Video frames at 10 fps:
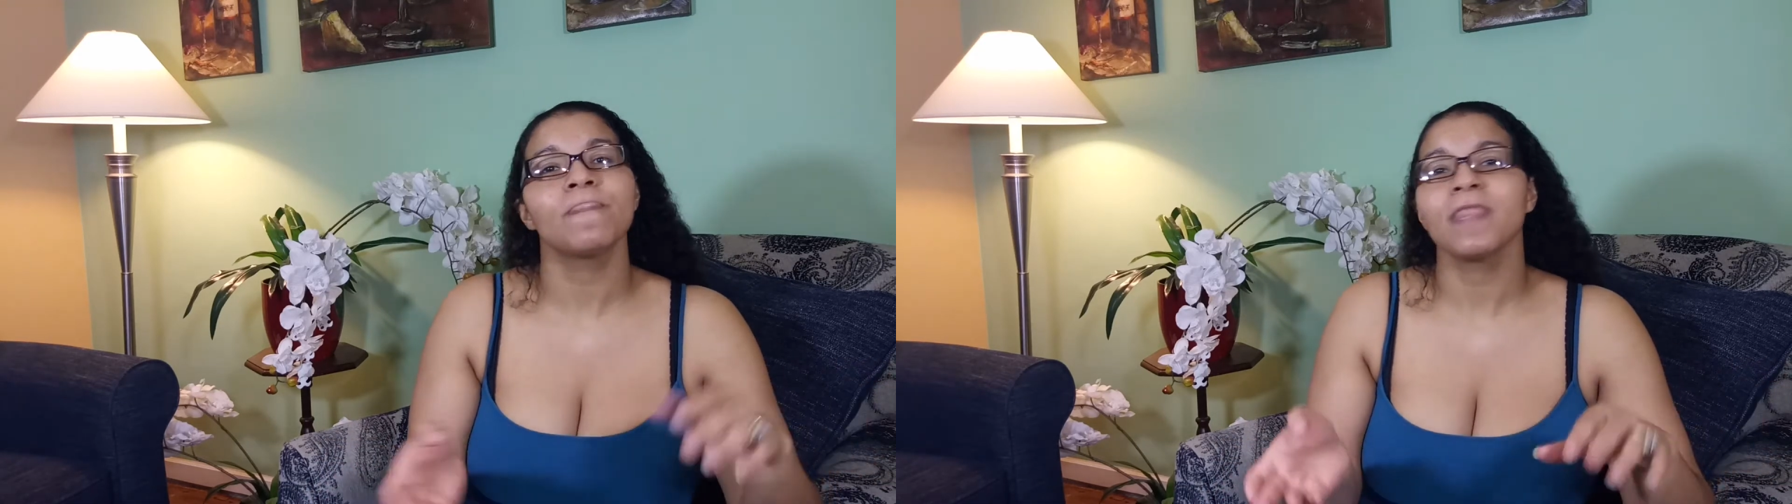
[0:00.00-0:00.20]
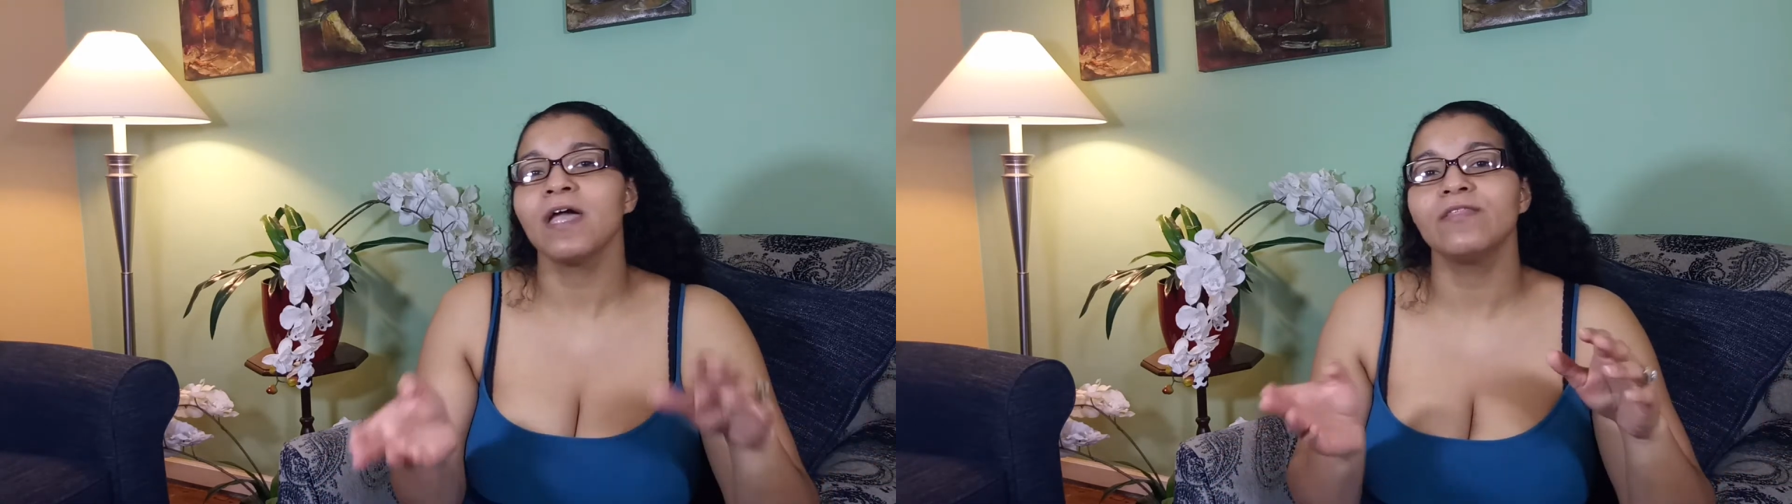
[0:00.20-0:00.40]

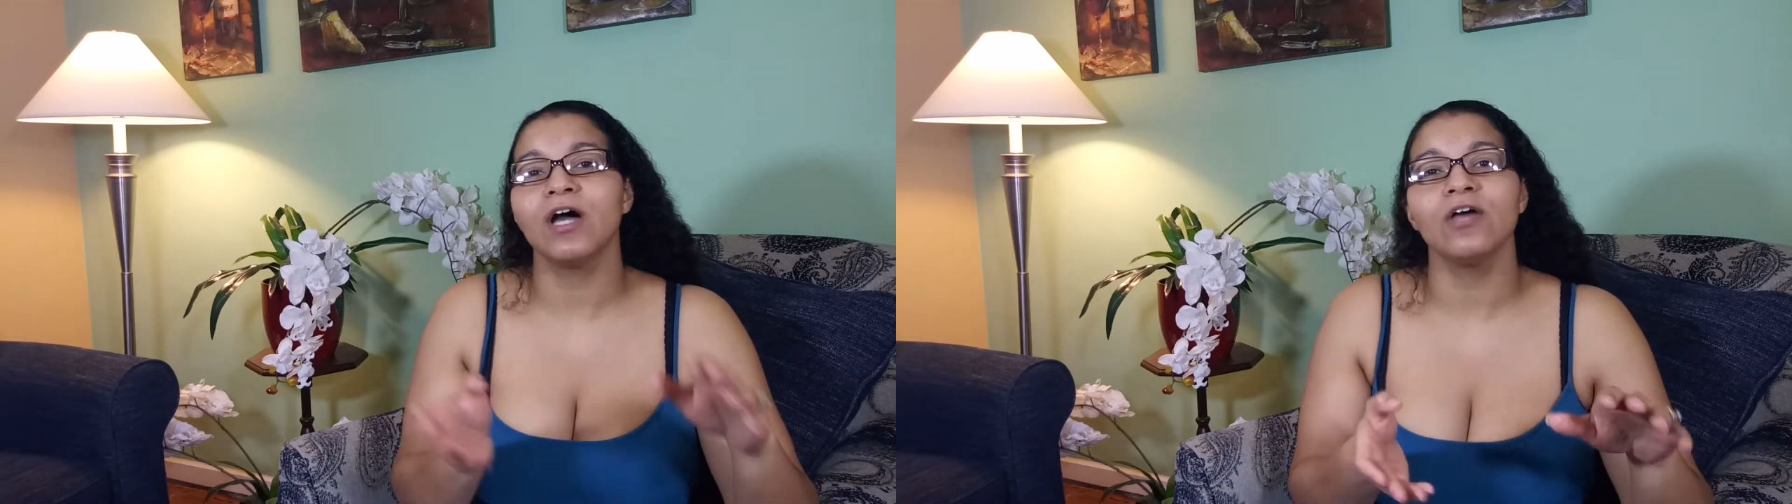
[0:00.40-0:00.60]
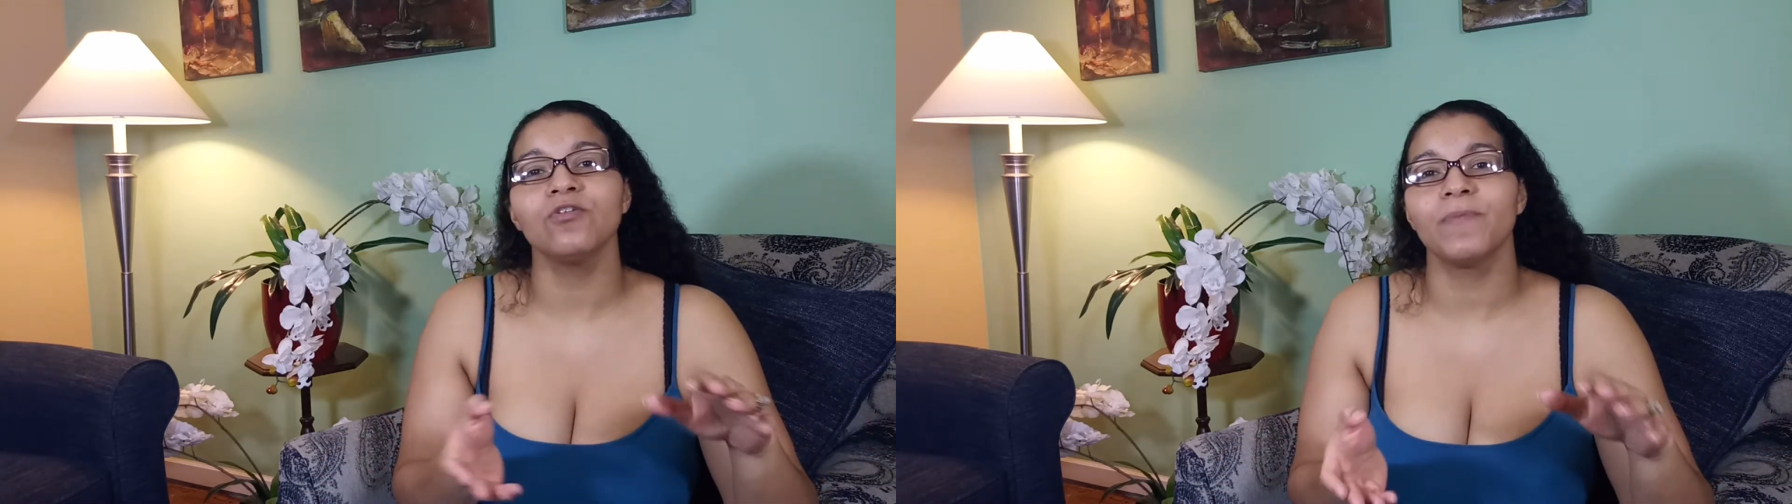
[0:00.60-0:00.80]
And the
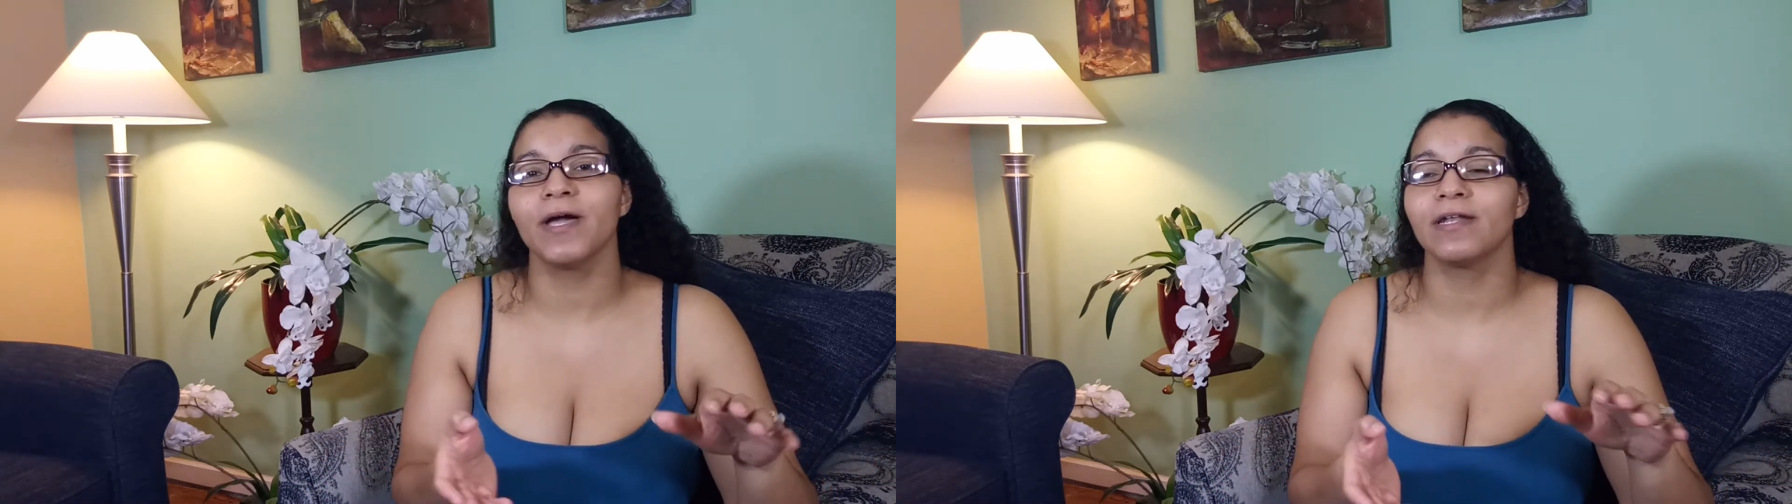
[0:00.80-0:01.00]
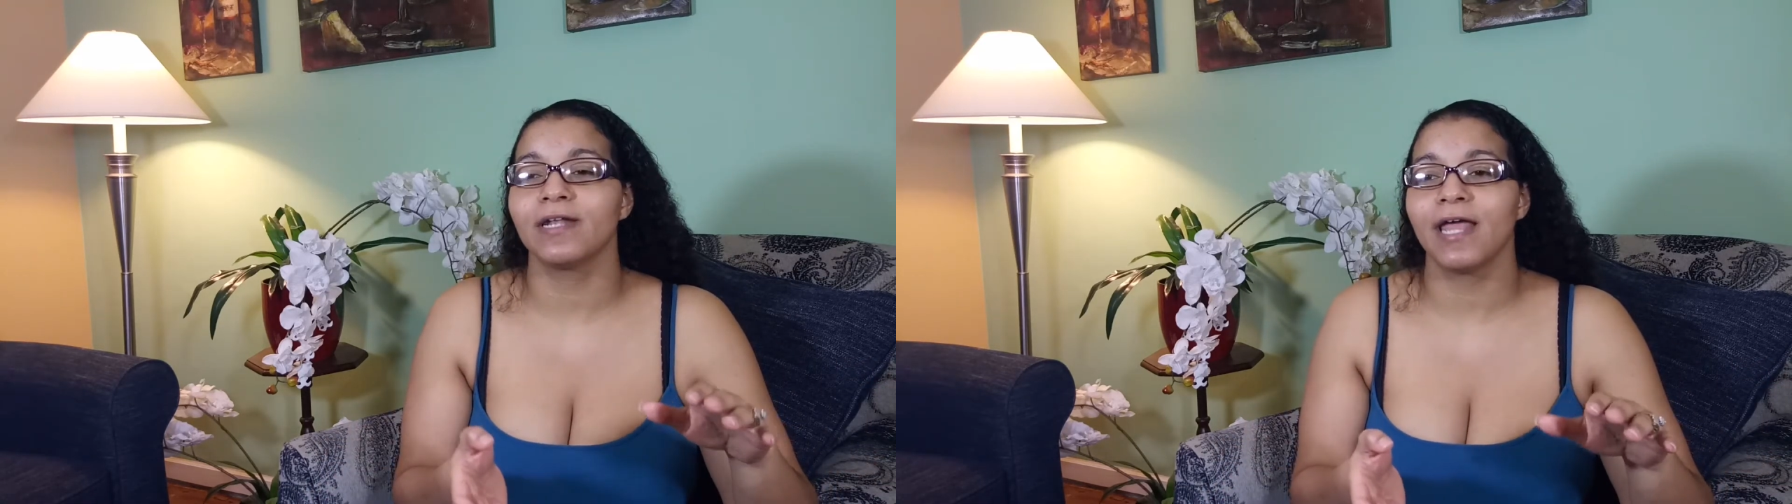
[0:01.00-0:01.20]
other 1.5
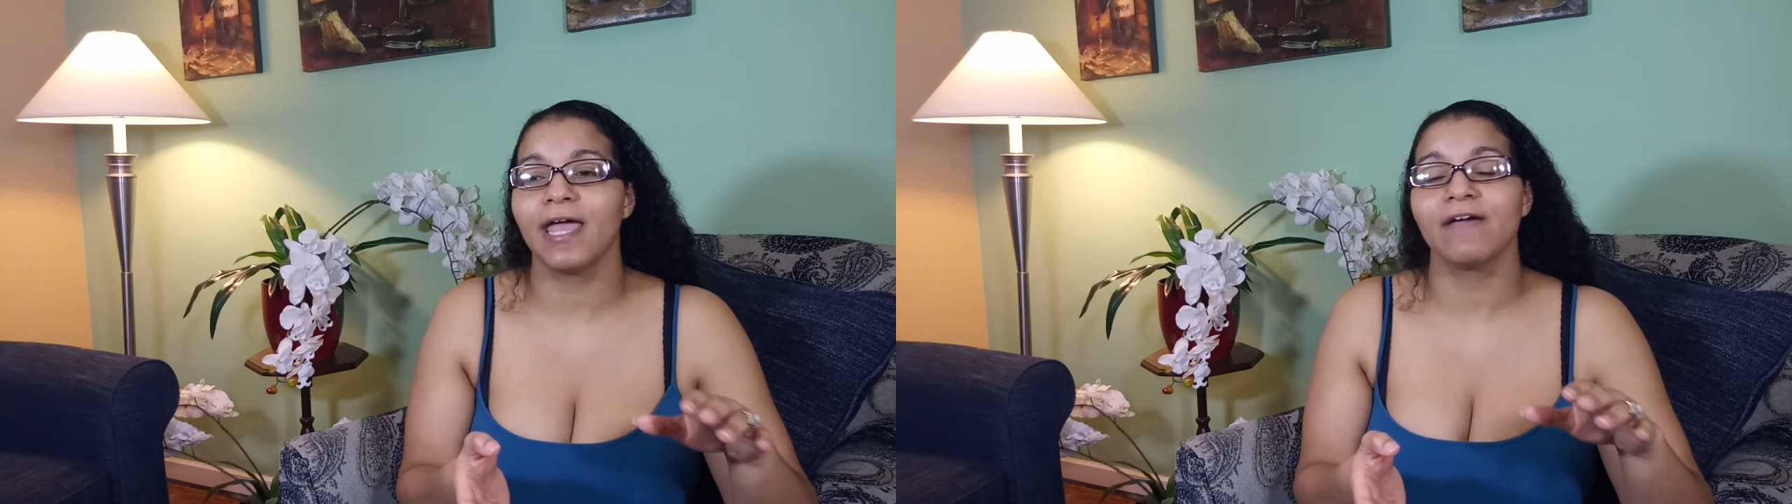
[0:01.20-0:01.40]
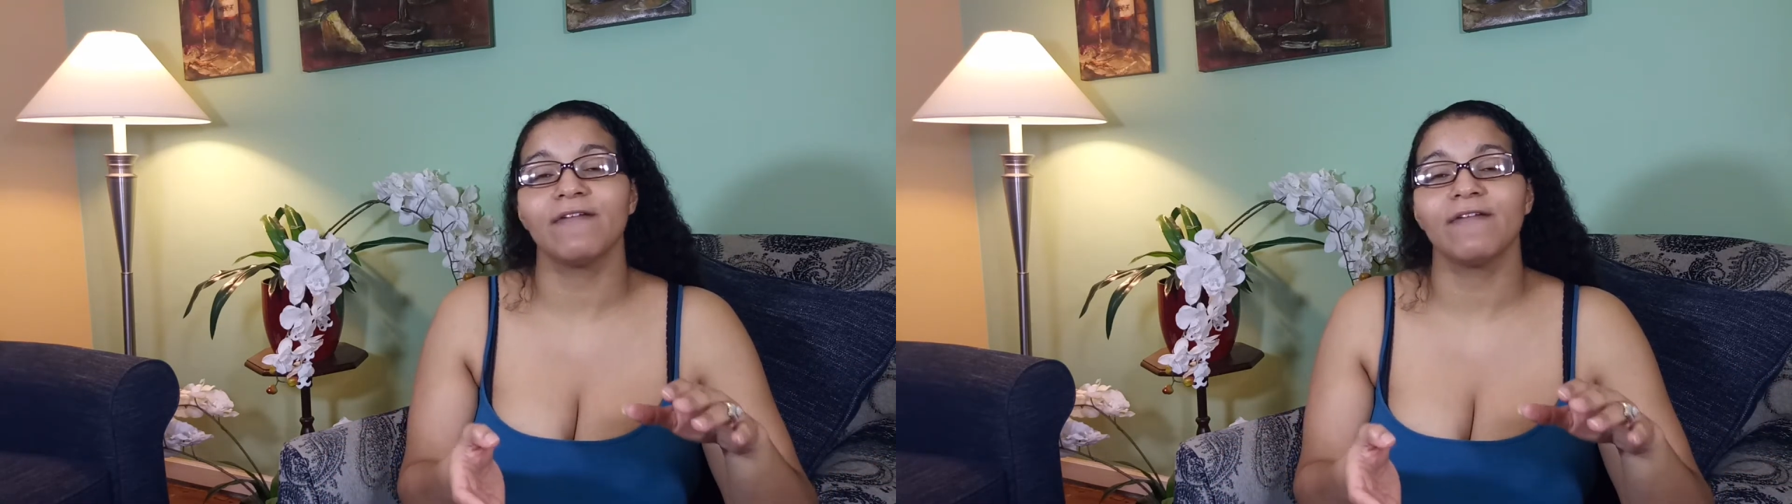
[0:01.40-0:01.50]
pounds